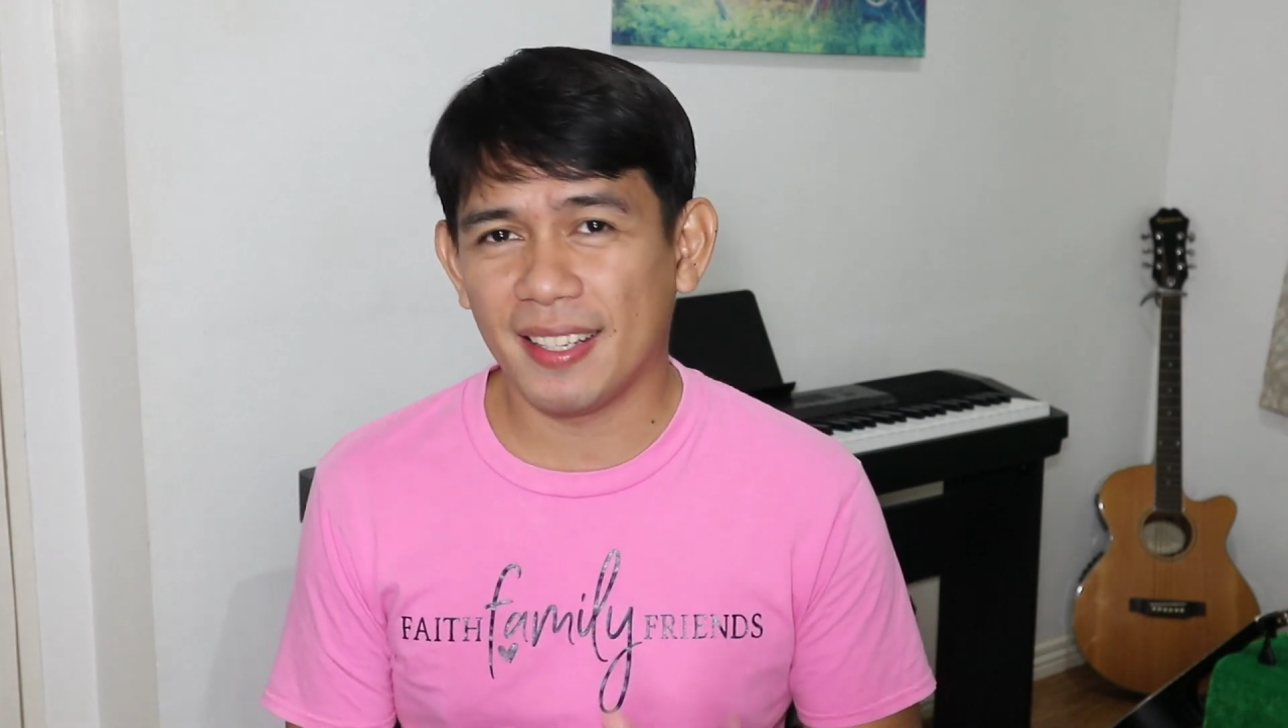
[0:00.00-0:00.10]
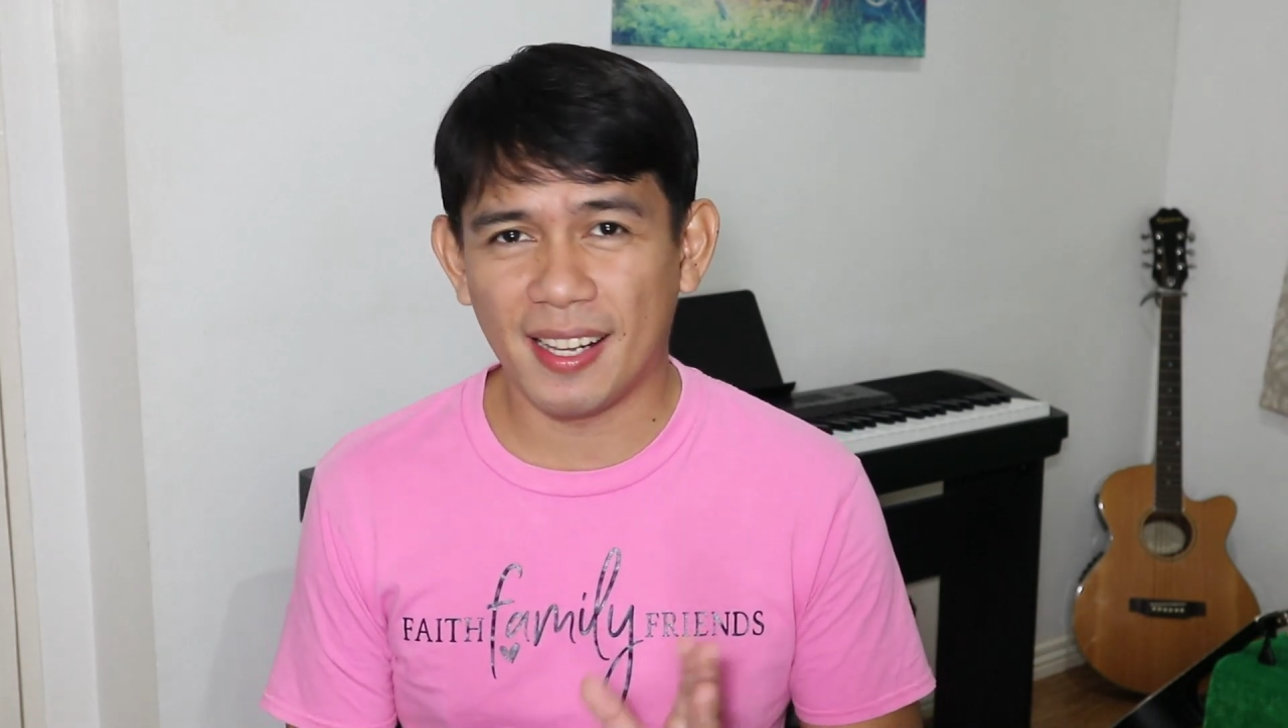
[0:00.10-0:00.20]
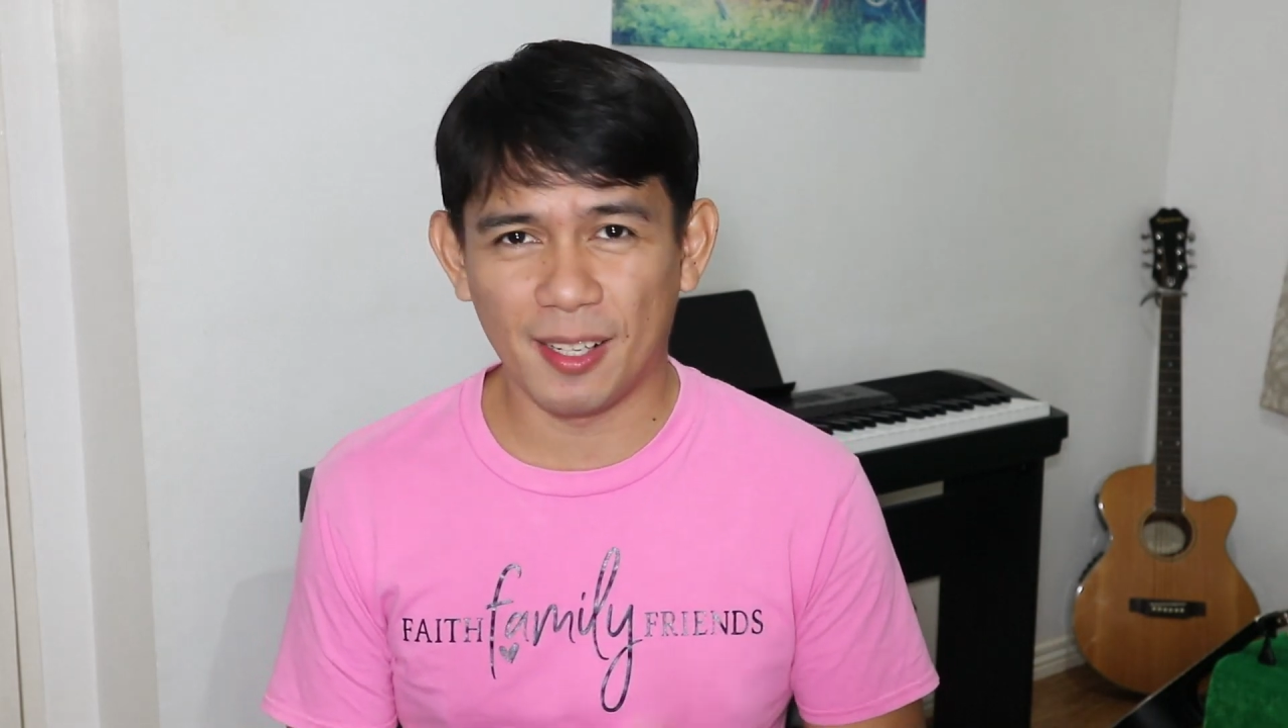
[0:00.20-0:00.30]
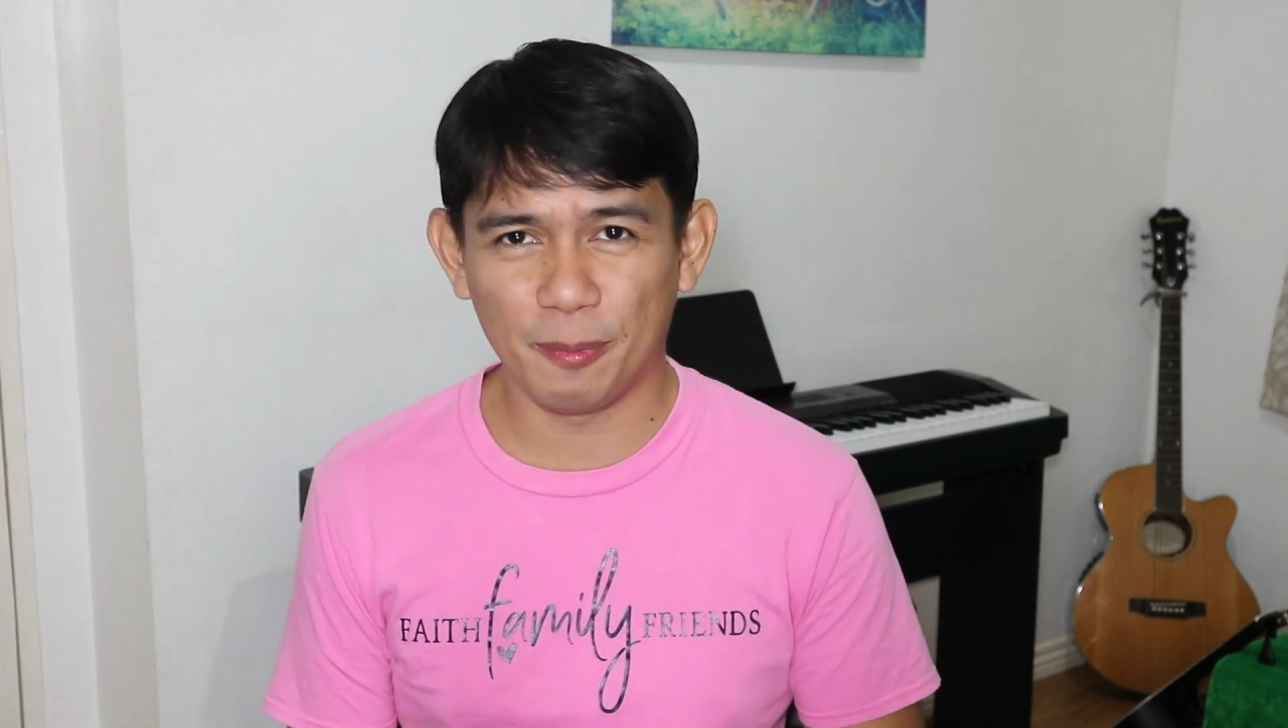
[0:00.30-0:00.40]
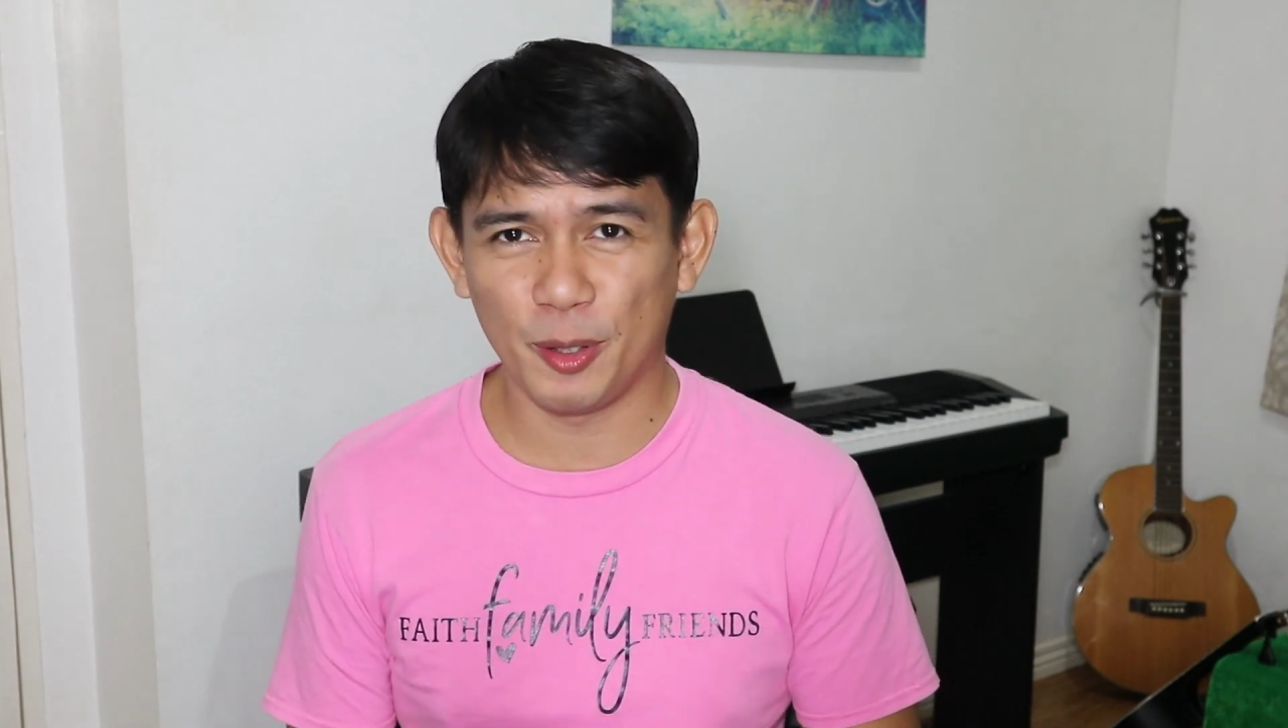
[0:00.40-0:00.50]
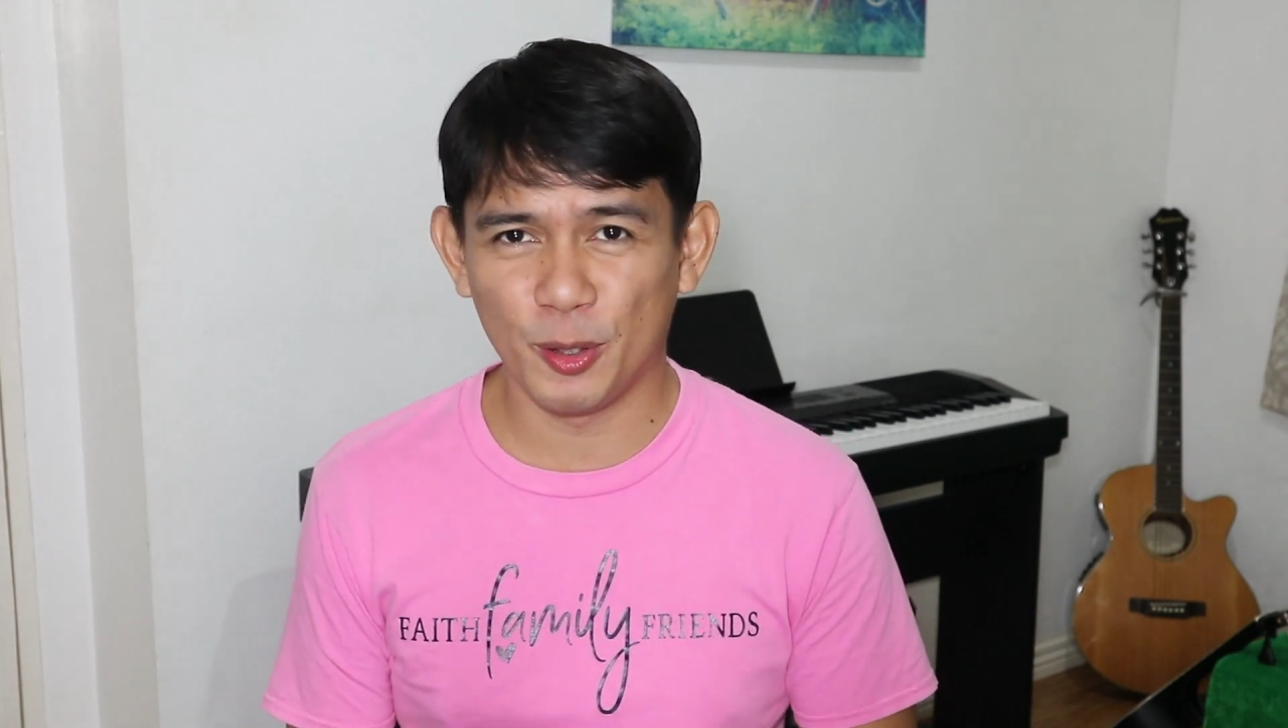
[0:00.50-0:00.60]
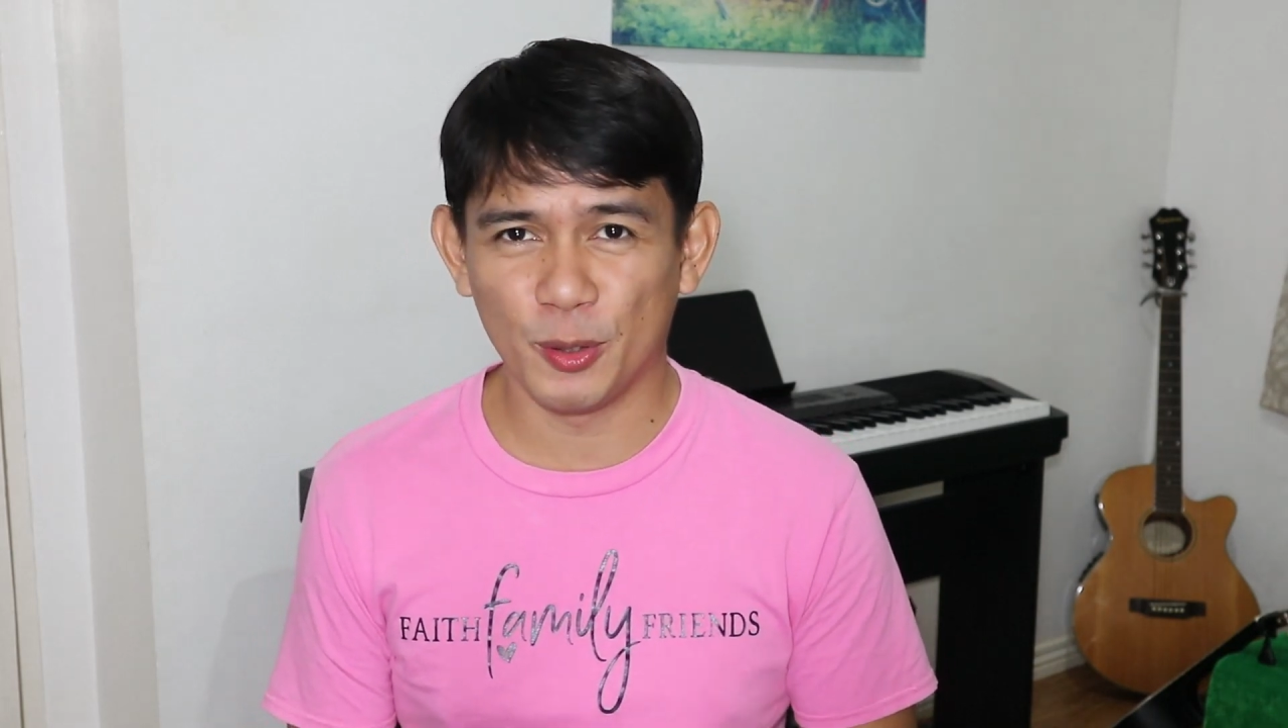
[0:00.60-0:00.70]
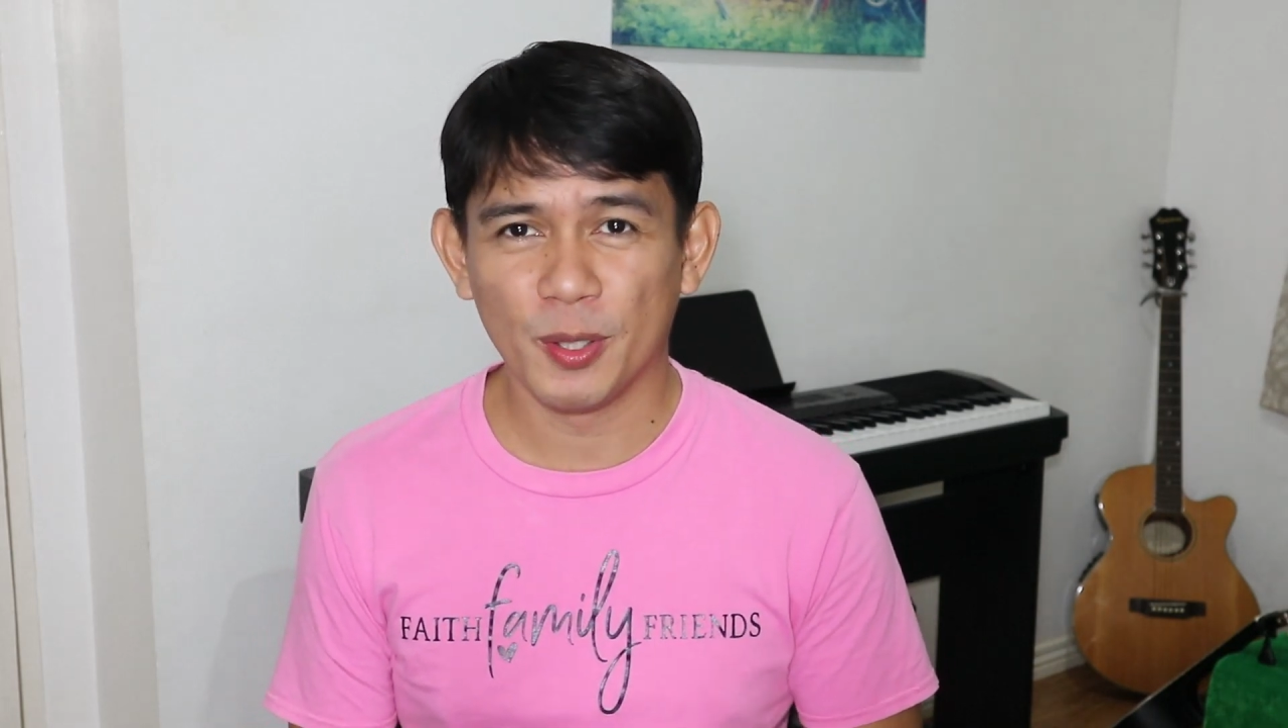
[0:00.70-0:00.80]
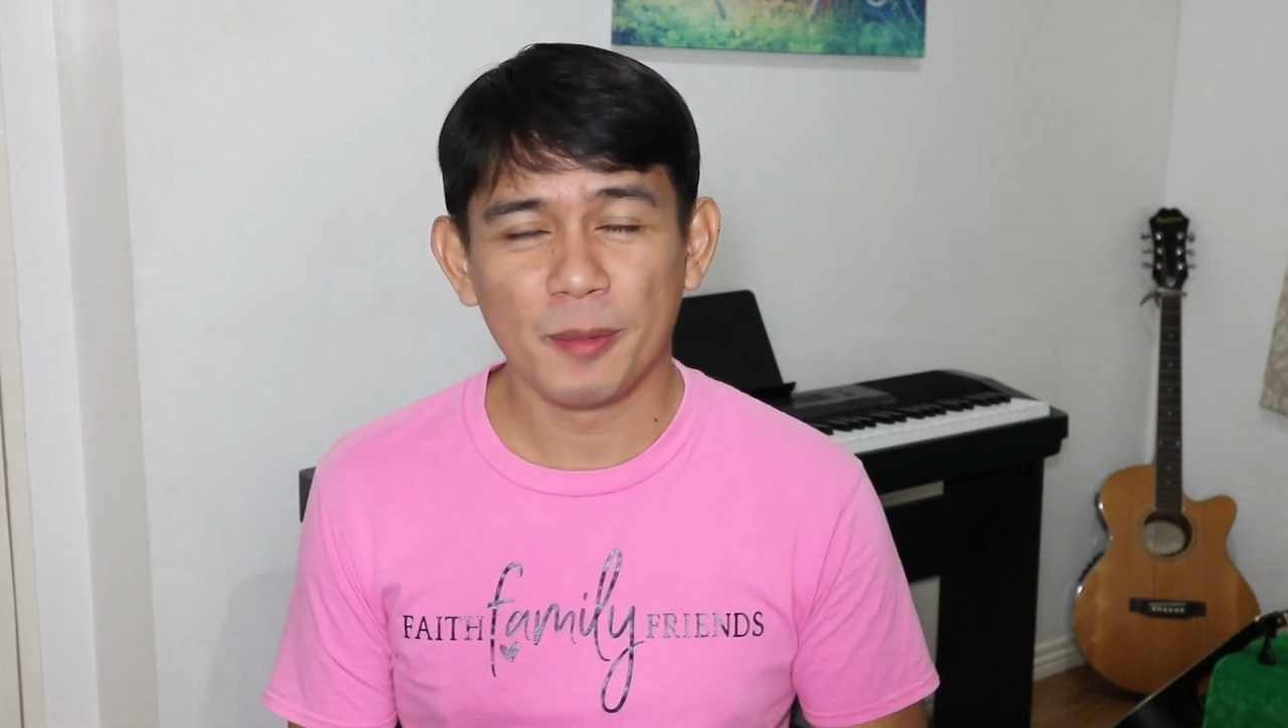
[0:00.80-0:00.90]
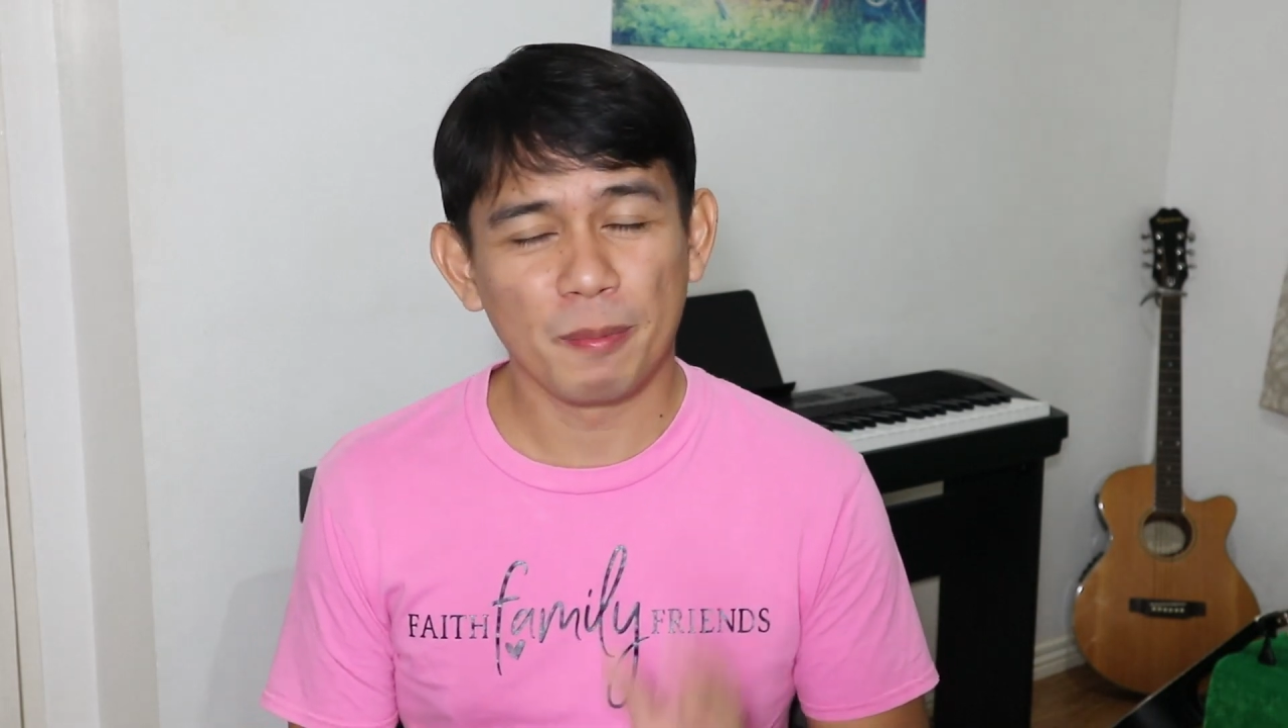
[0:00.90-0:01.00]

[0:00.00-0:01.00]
help you